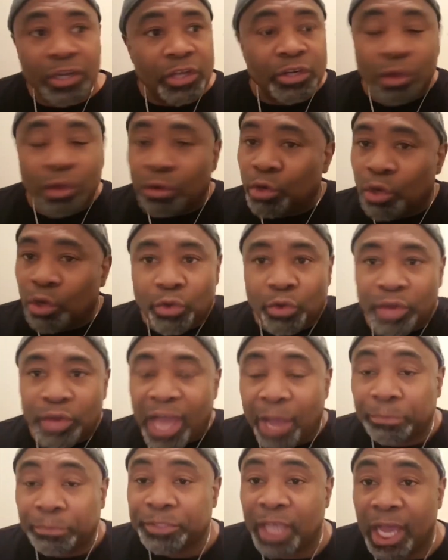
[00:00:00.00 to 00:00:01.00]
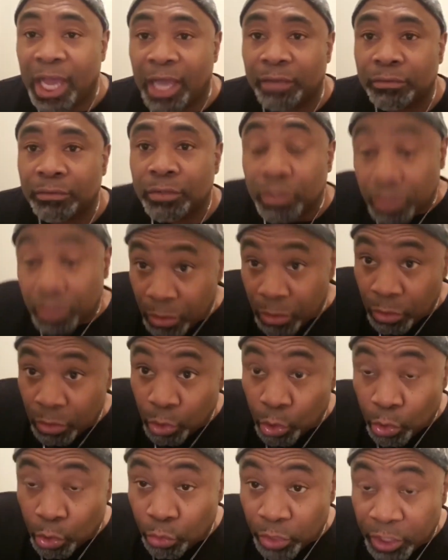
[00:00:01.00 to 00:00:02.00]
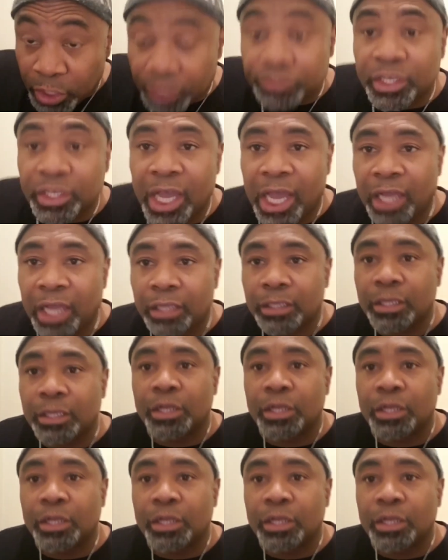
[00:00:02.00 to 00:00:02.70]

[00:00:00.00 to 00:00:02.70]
Don't look on the outside. Look on the inside.